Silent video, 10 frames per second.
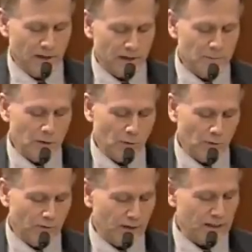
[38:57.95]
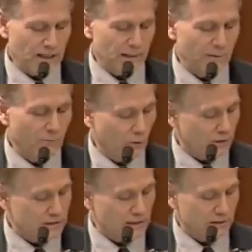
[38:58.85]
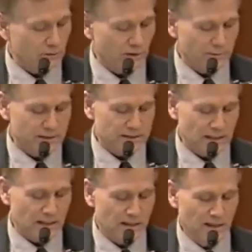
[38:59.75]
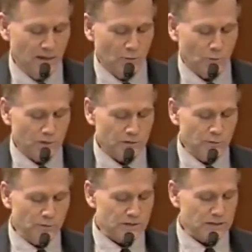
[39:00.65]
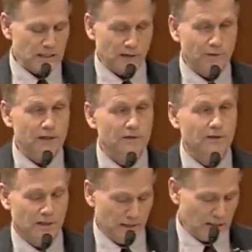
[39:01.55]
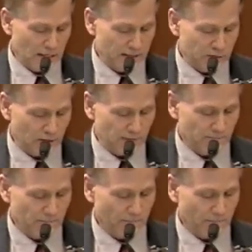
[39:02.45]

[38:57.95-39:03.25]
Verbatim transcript: and behold, there came a voice unto him and said, "What doest thou here, Elijah?"